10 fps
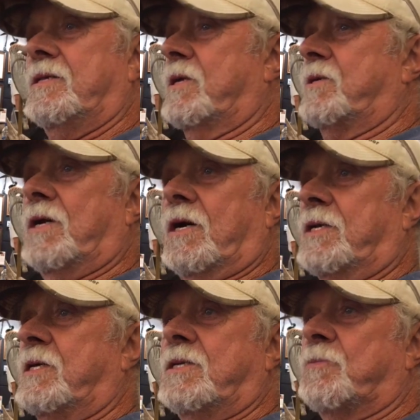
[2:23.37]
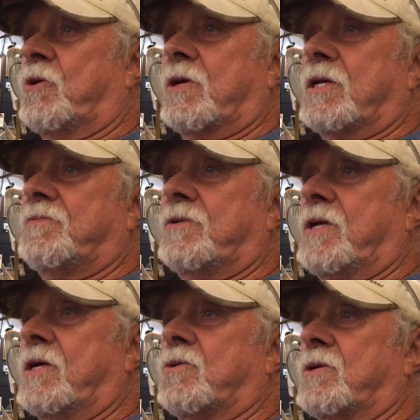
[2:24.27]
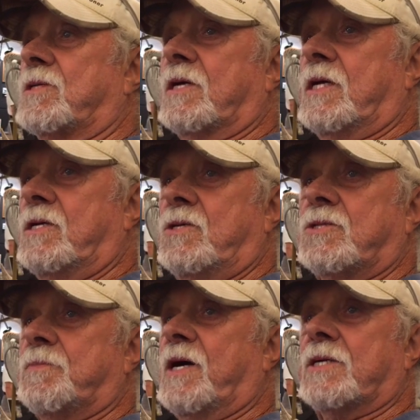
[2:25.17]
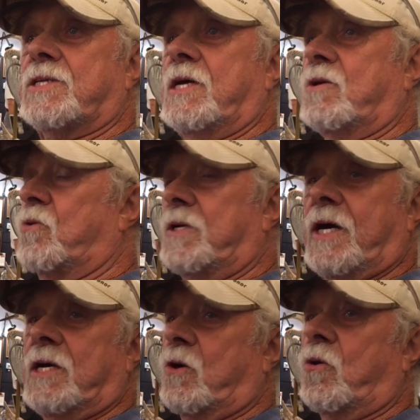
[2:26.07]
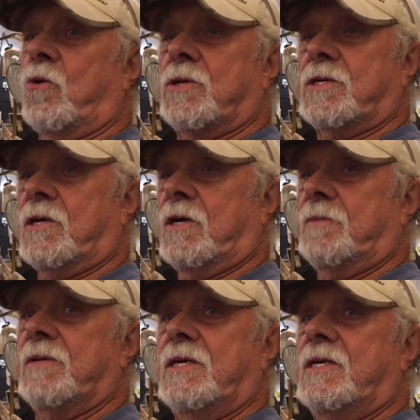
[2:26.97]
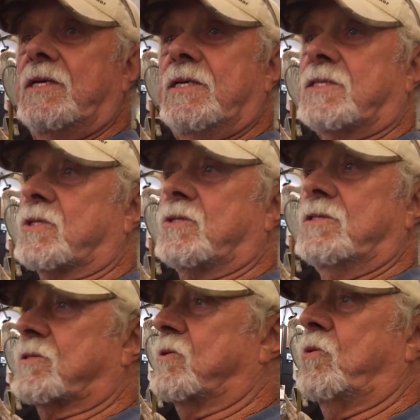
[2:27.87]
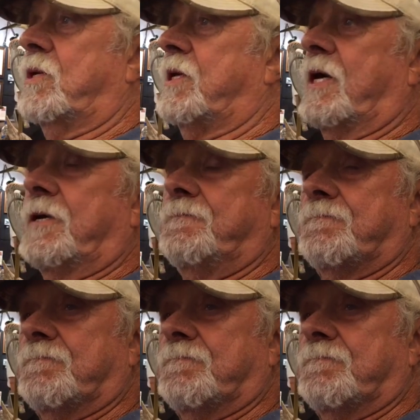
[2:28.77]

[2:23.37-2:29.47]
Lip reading: They're not in the market for decoys like it used to be. I see it going down all the time. It's going down.